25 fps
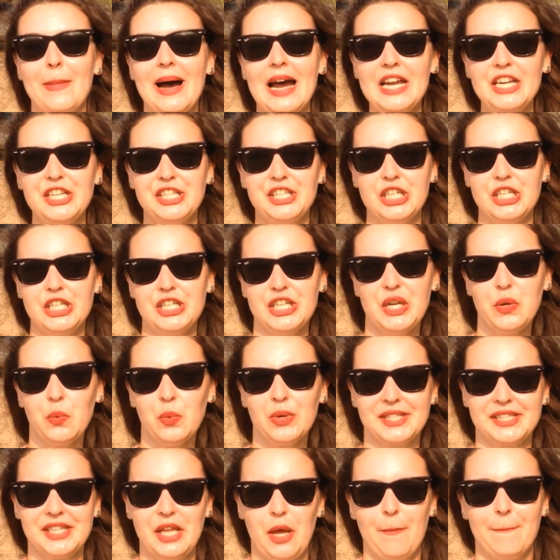My journey
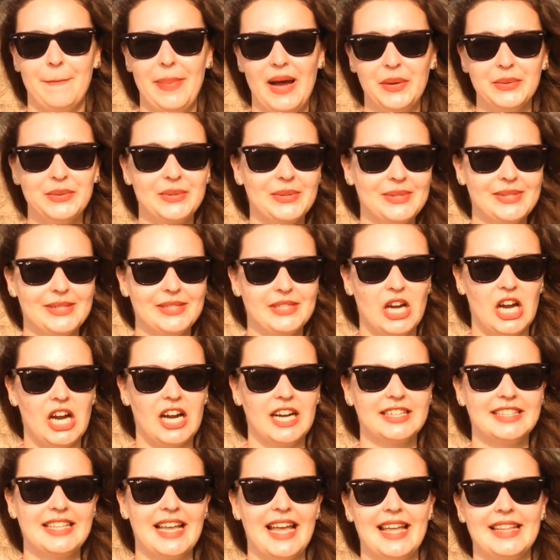was about to
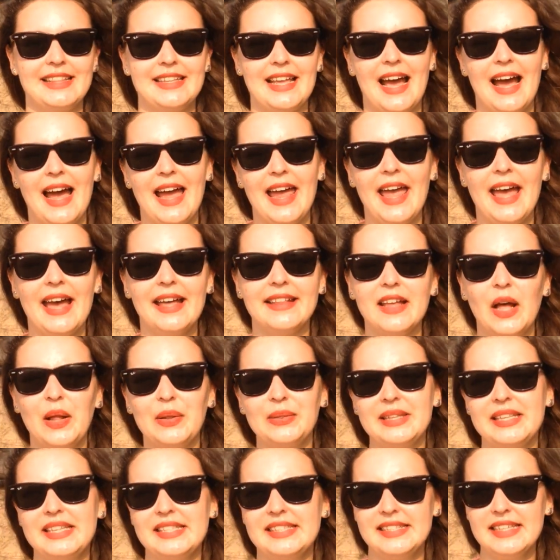start and I had
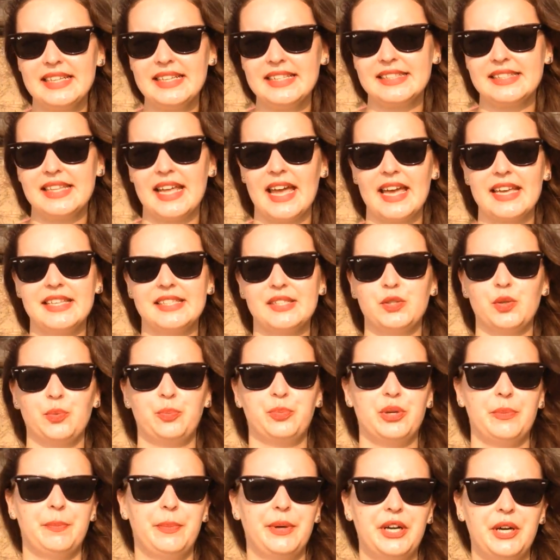only 6 days to
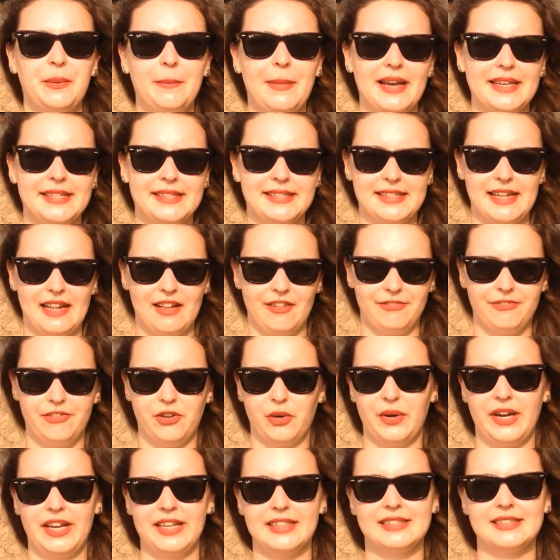prepare myself
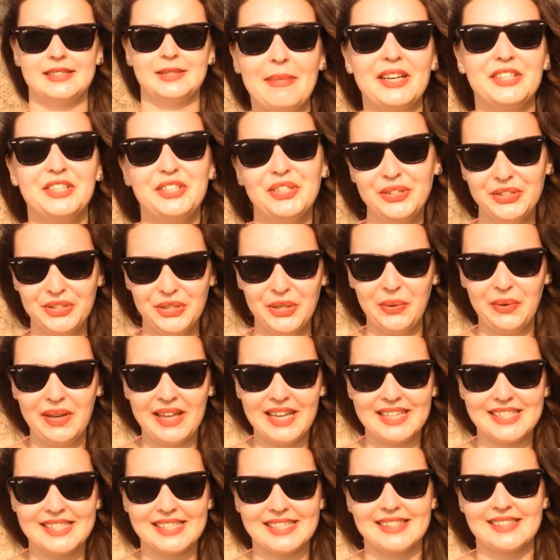for it. My to-do
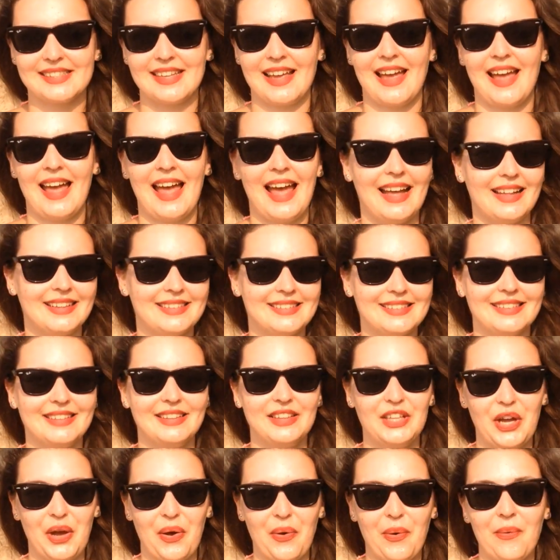list had
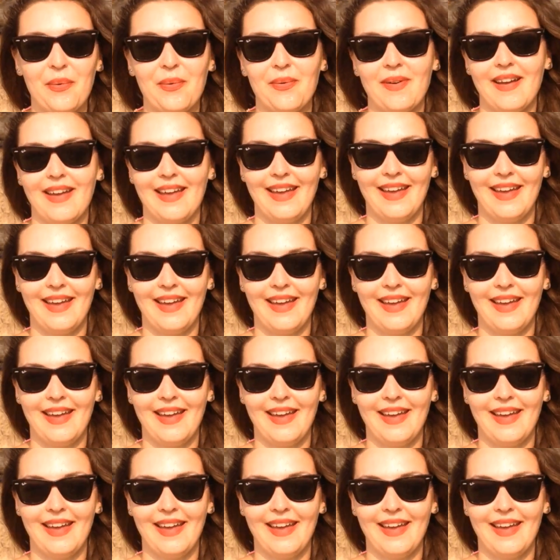no